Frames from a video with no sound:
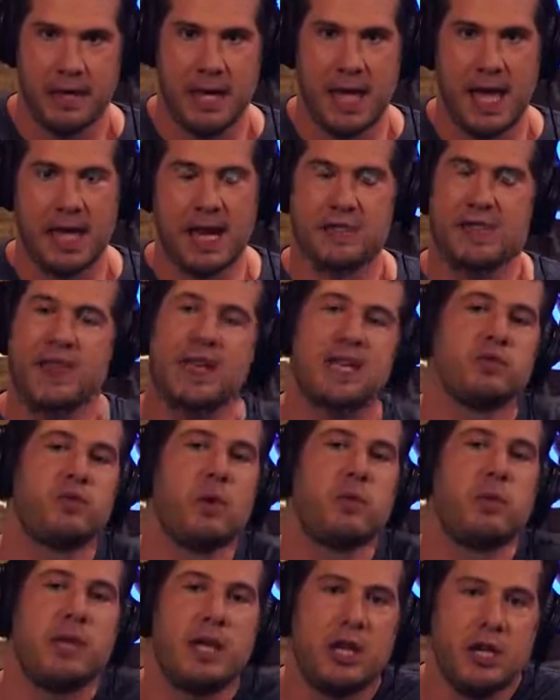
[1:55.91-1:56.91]
And I think it's
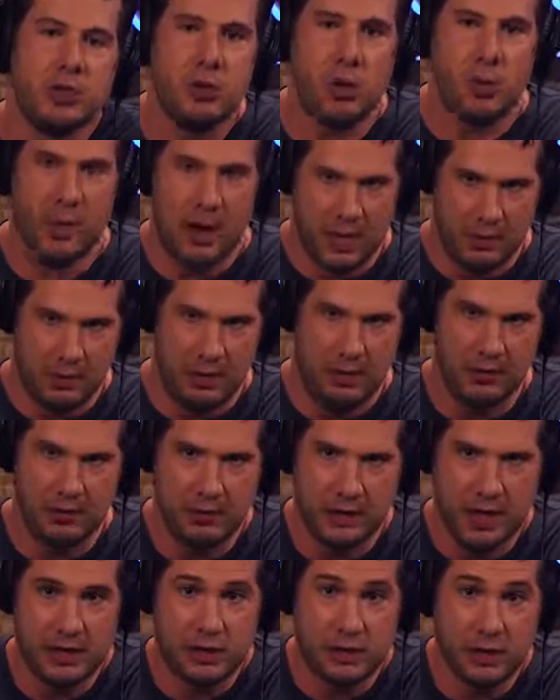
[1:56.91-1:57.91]
one we need to do away
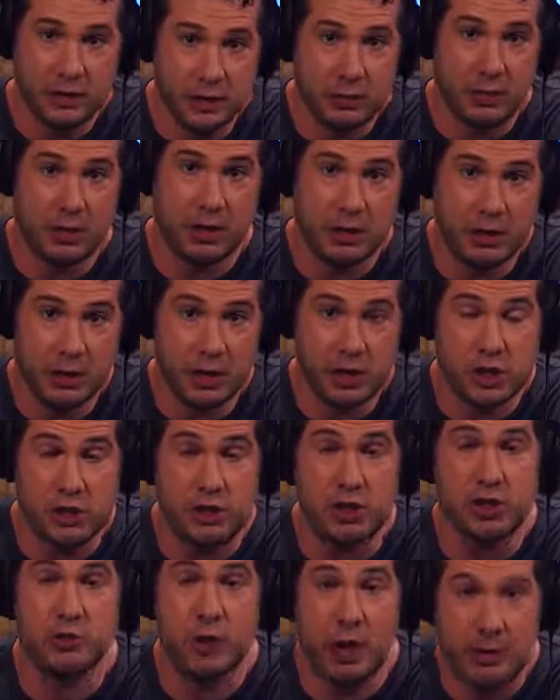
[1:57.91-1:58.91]
with. I certainly would encourage
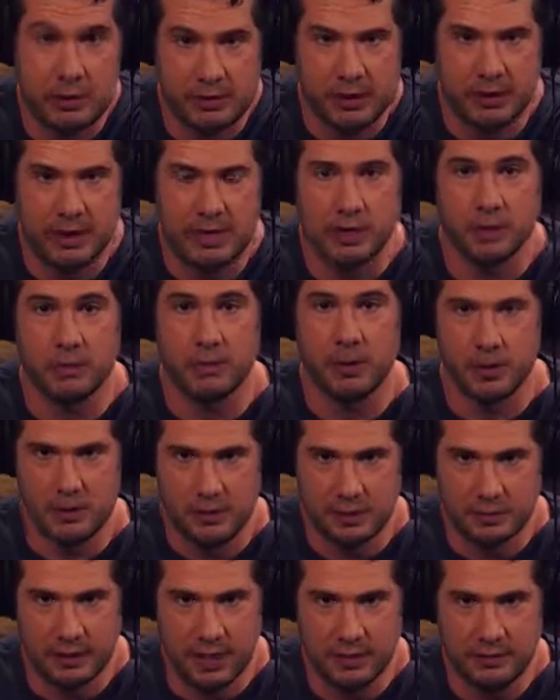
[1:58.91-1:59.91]
you to do away with it in your
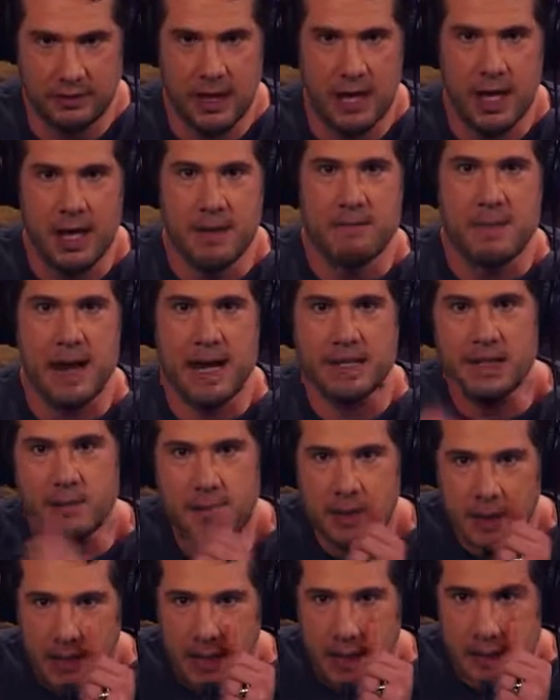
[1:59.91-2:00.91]
personal life, mainly
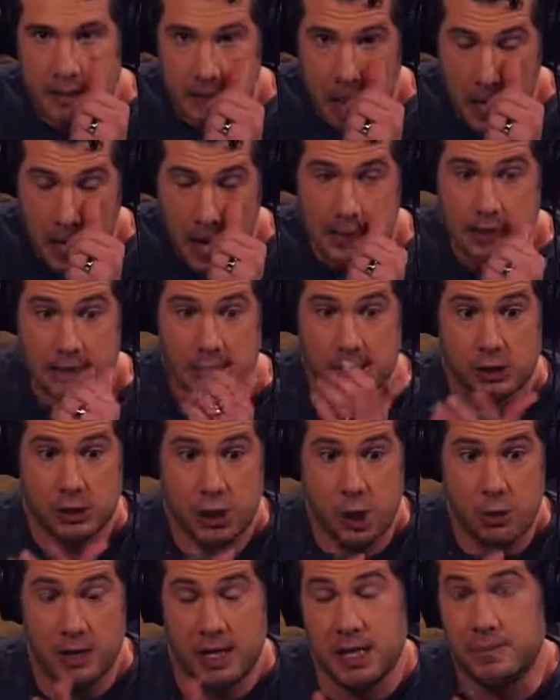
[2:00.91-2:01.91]
because I see
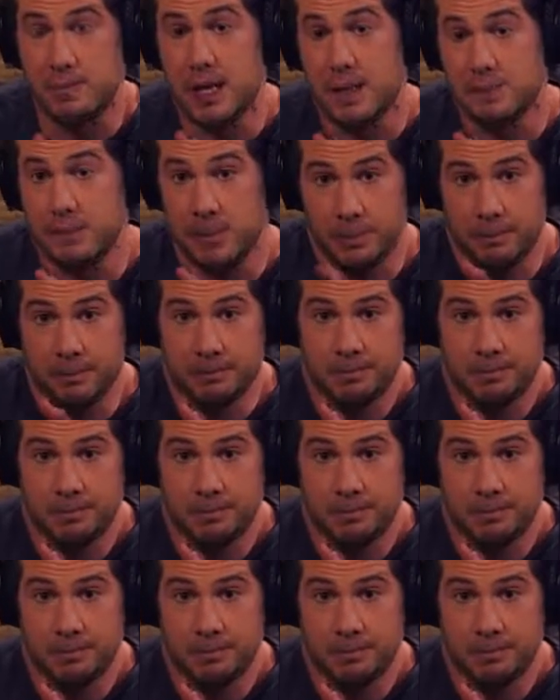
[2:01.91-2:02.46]
so many people